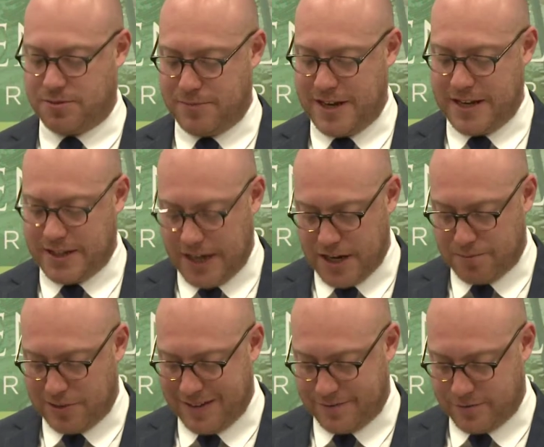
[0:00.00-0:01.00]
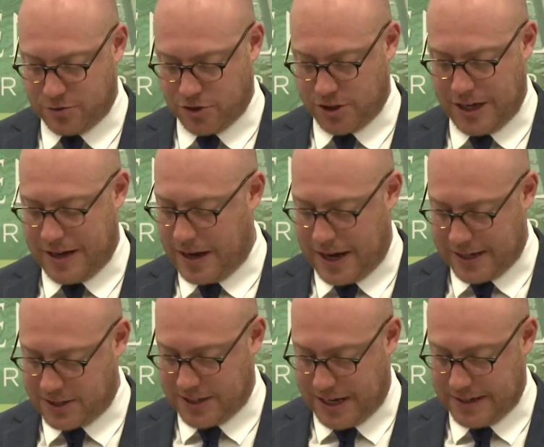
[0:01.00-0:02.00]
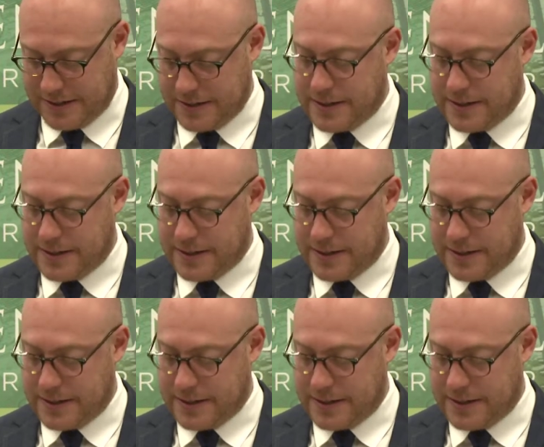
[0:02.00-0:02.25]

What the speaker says: meaning don't apply hindsight,